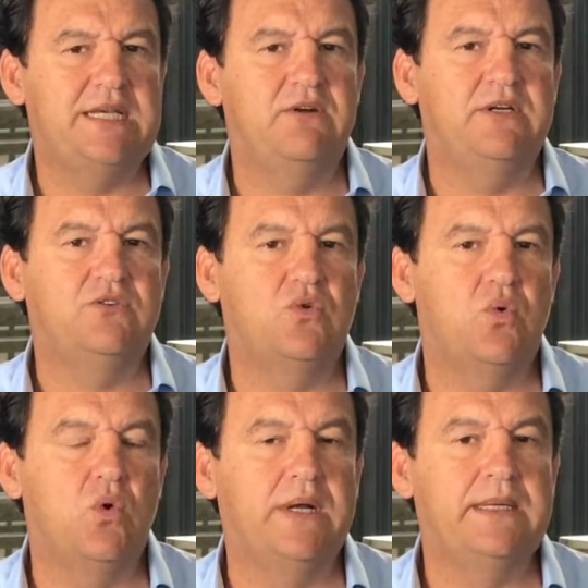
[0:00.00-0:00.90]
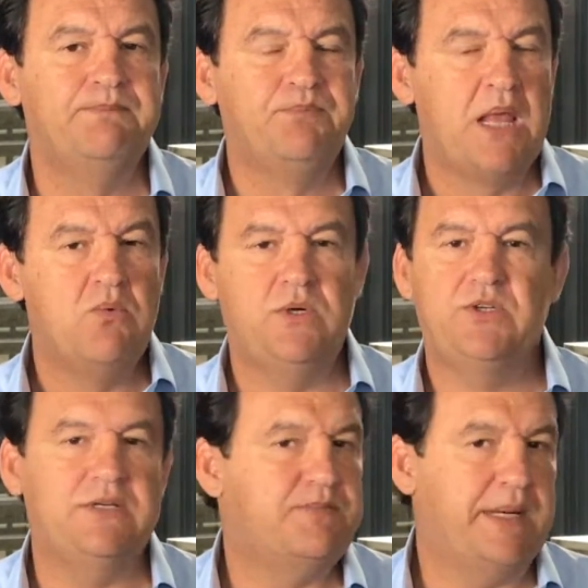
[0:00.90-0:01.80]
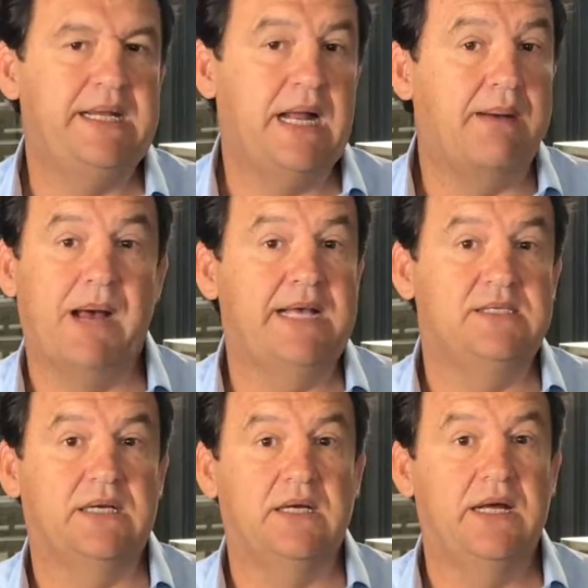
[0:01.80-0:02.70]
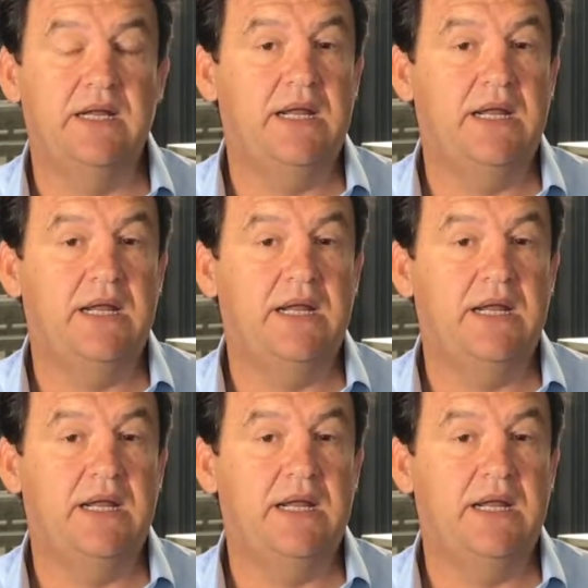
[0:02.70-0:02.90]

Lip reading: serious quarter, which has been amazing.